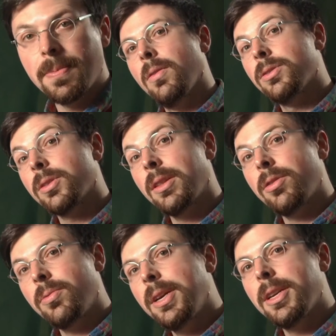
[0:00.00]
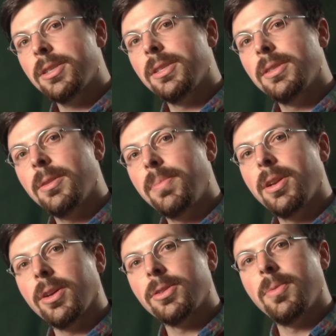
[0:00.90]
Let's look at 3 additions that
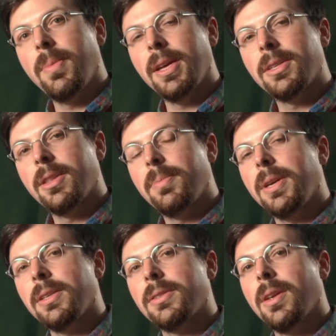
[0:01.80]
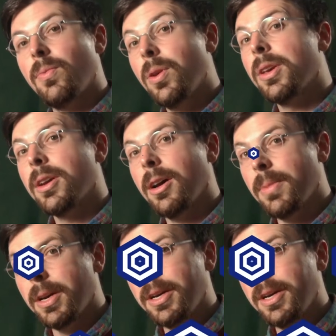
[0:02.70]
Pidalso made to the piece that really caught my